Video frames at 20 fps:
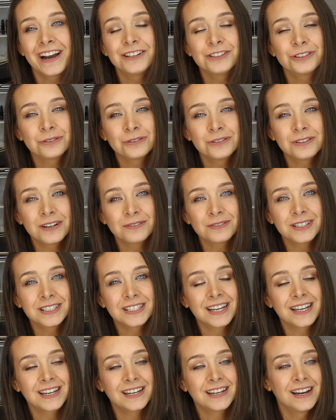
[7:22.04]
I journal every
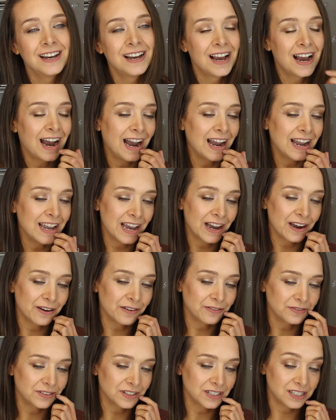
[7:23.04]
day. I
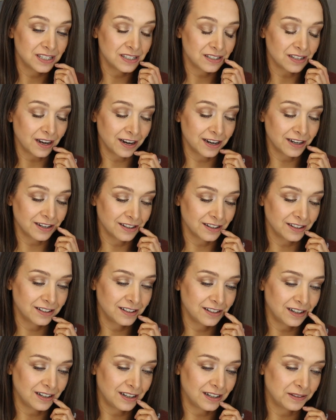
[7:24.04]
have
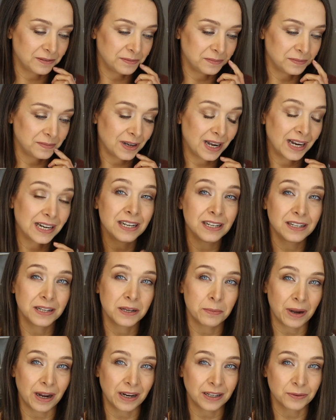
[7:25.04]
decided I need to
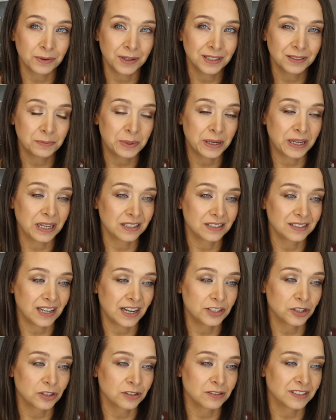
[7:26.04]
get back to it because
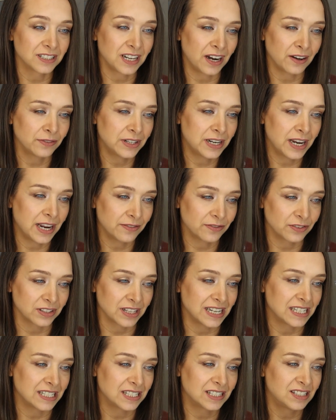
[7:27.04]
I journaled every day for
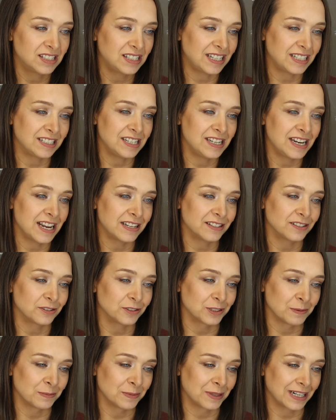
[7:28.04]
like 60 days
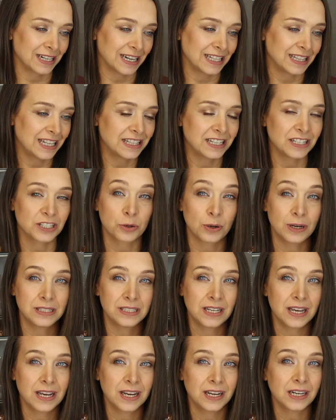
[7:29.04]
or something, and then this
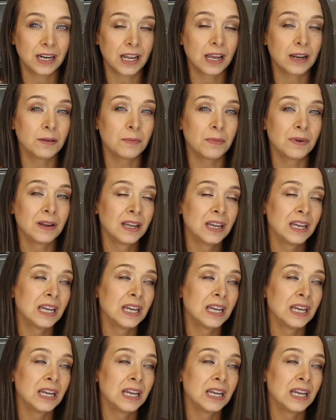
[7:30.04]
crazy hit, and